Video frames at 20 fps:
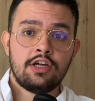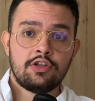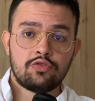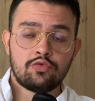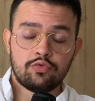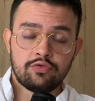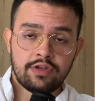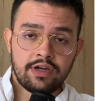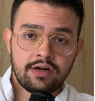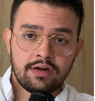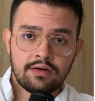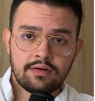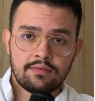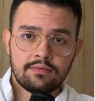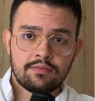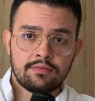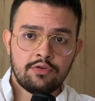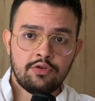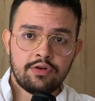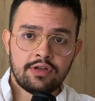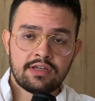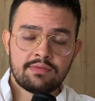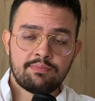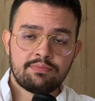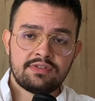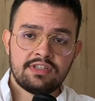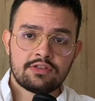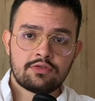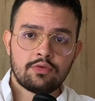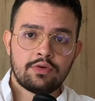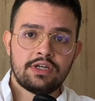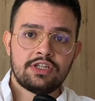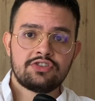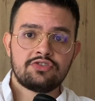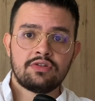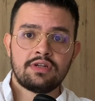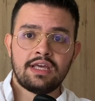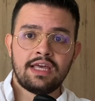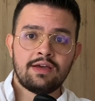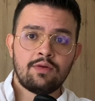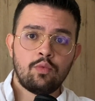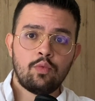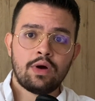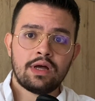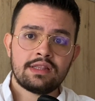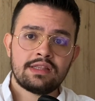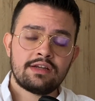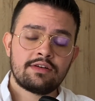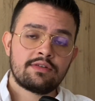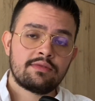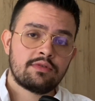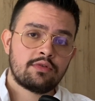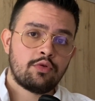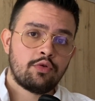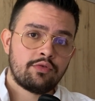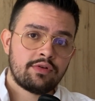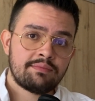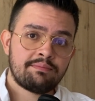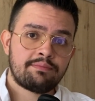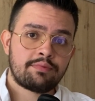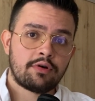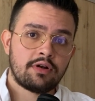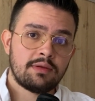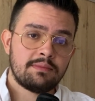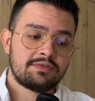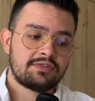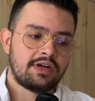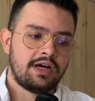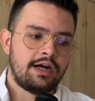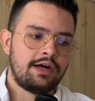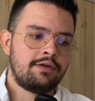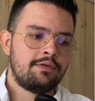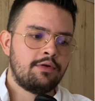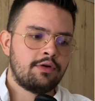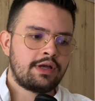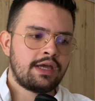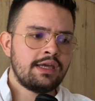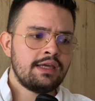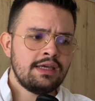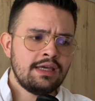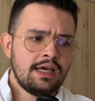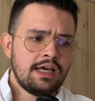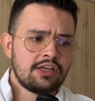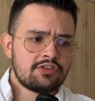to their unique situation and what their current problems are, okay?